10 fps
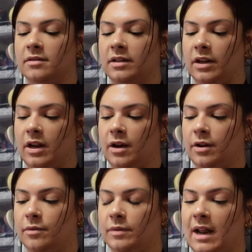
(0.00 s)
So, you
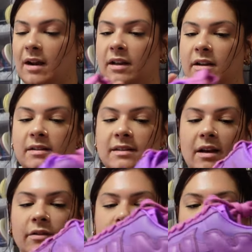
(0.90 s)
know, we're down here in
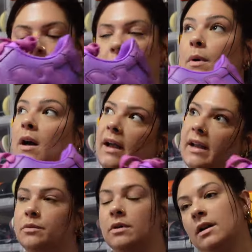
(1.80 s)
South Florida. Well, I
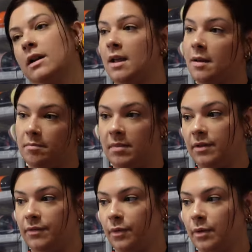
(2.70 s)
guess we're
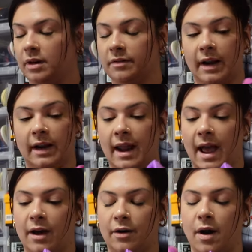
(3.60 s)
mid-Florida right
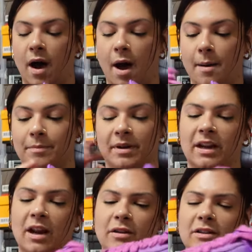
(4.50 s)
now. Um, but, you
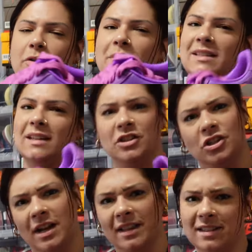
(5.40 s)
know, it's always
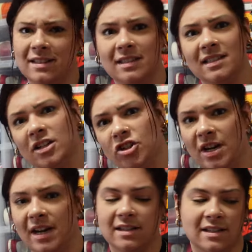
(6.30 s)
sunshine. This is a
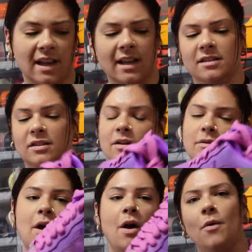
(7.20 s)
sunshine state, so
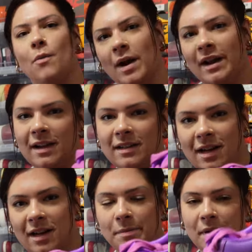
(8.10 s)
why not
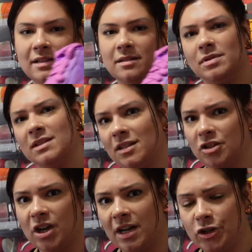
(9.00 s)
talk about some
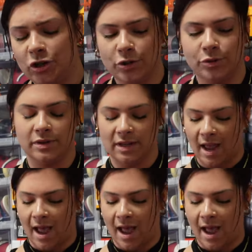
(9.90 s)
sunshine shoes?